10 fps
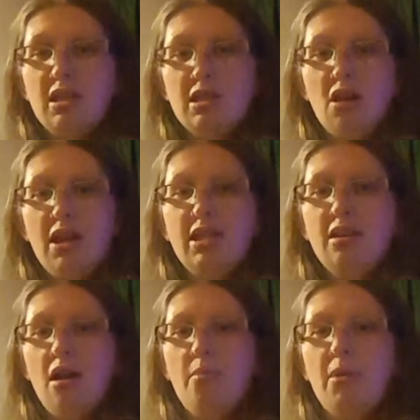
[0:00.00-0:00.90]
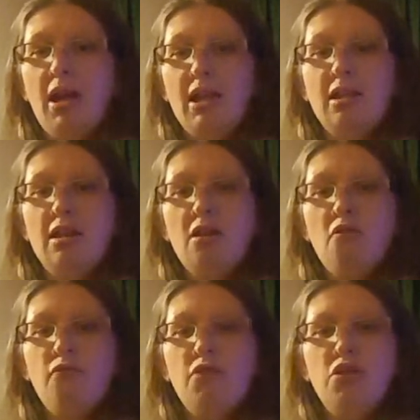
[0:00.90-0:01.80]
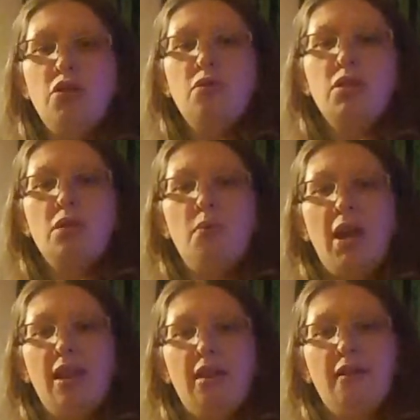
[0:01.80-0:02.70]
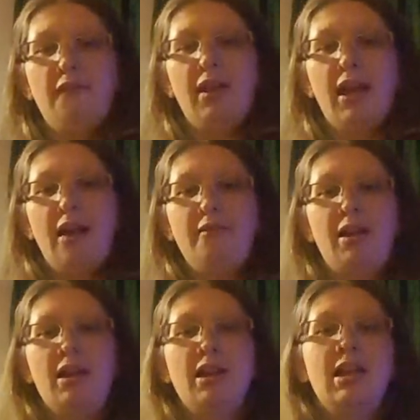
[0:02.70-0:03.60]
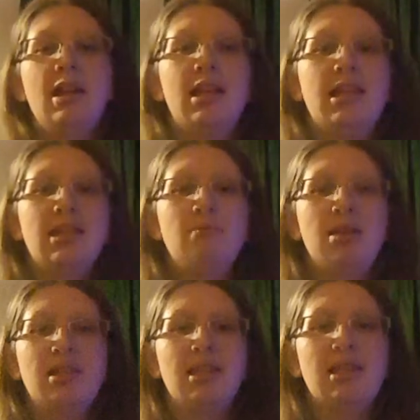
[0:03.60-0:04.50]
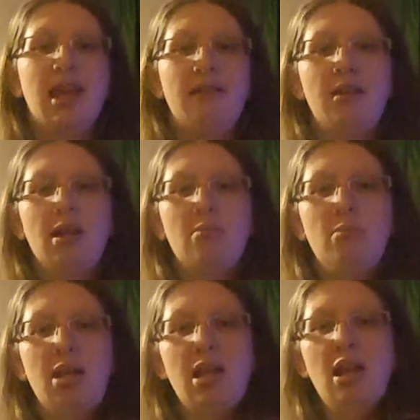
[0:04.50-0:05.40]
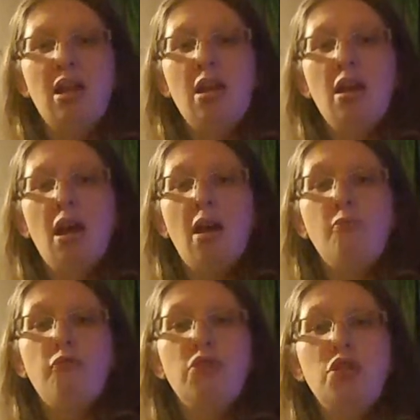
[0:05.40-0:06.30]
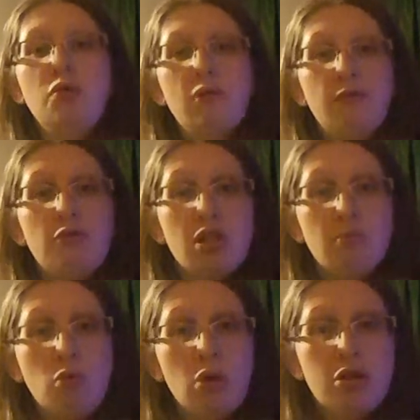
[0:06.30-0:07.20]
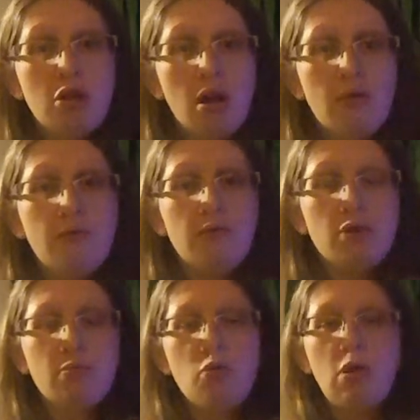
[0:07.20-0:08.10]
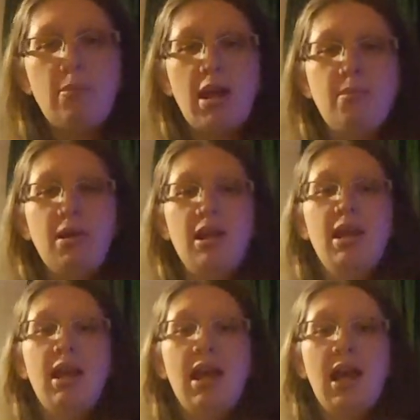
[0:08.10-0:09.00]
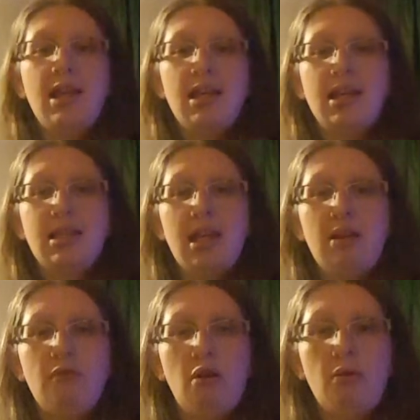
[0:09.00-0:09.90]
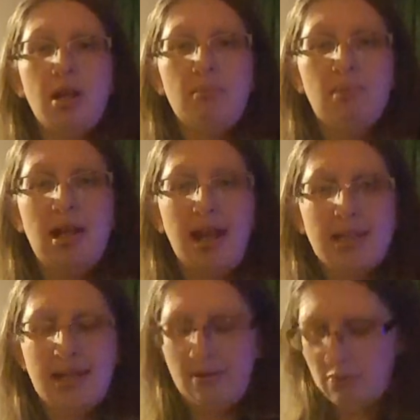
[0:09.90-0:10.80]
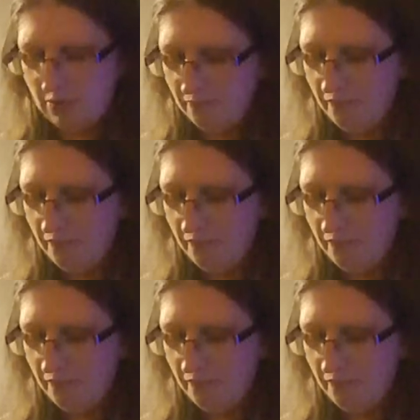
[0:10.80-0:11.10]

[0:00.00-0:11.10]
tighten up and reduce the width of the carrier. And this means this carrier can be reduced for a smaller child, for a smaller baby, and then as they grow it can be let out.